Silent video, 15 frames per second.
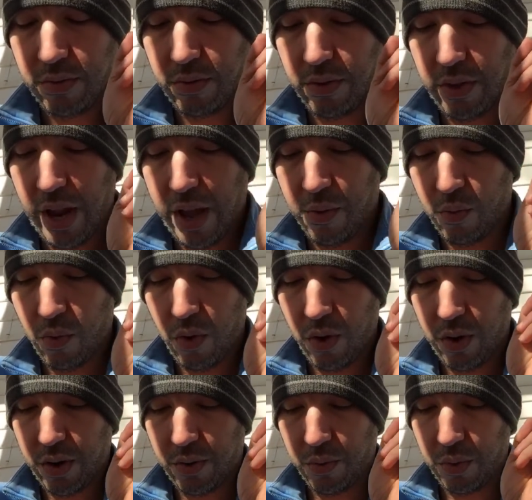
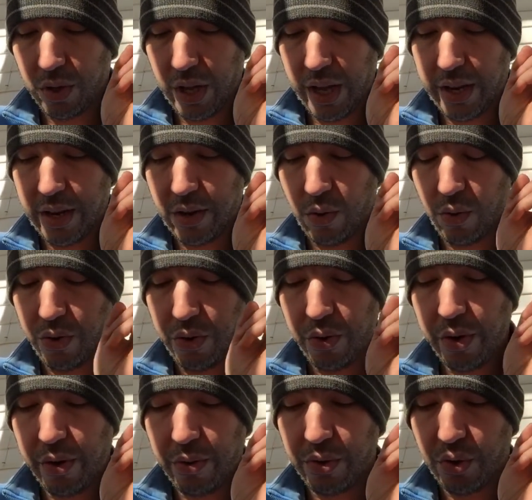network related or New
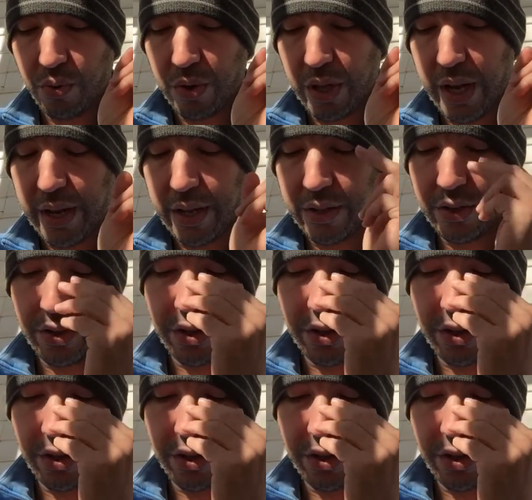Year's related